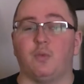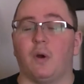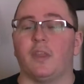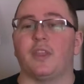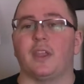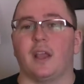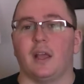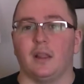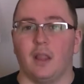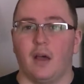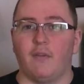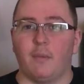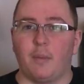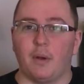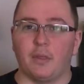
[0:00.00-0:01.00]
one thing I
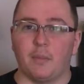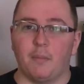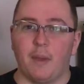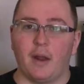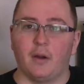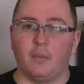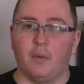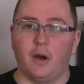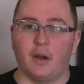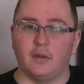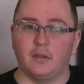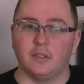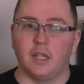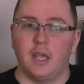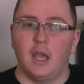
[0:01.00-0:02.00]
love about the metal
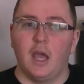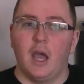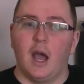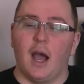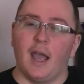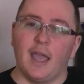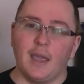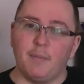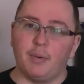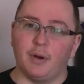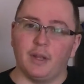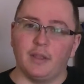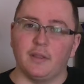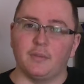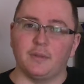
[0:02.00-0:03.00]
models. I hate
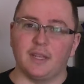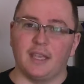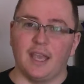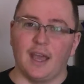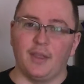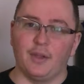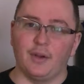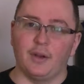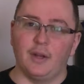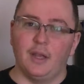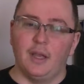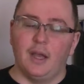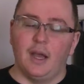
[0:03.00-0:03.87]
putting them together.